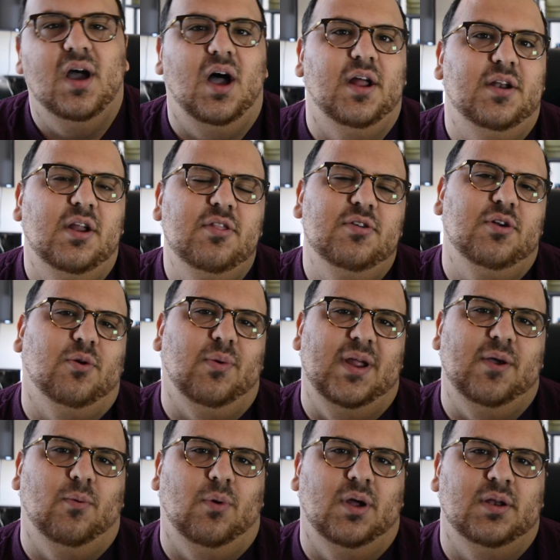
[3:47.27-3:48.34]
Another
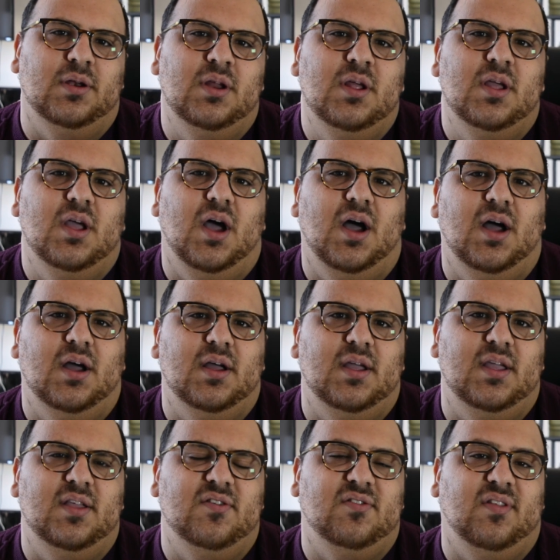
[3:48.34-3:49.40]
great one
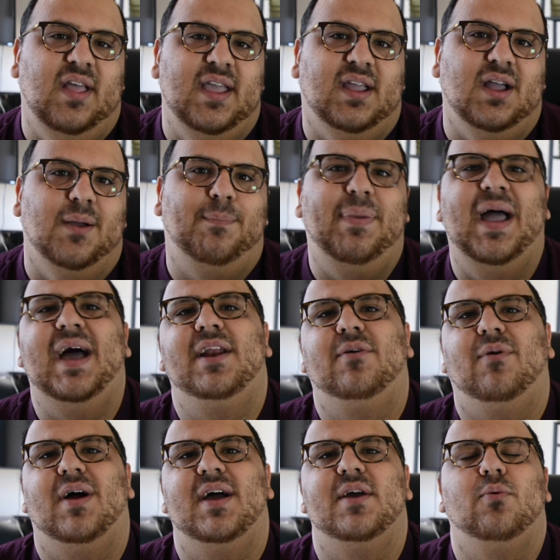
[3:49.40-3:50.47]
is like a
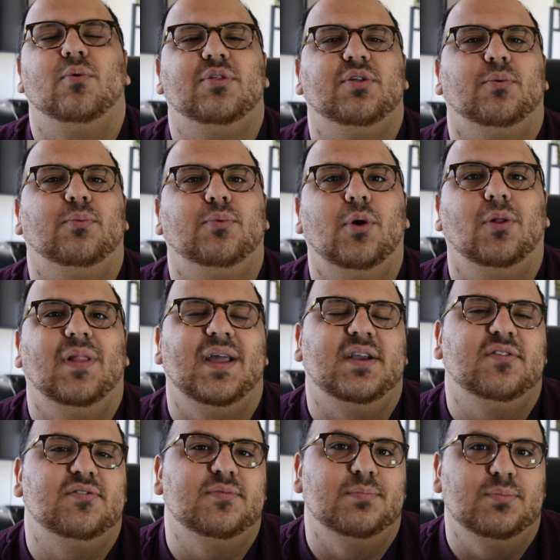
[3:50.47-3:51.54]
Panerai with a
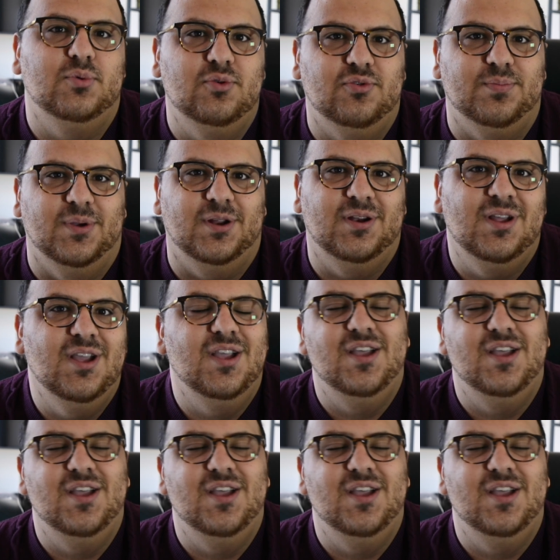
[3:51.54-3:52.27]
Rolex movement.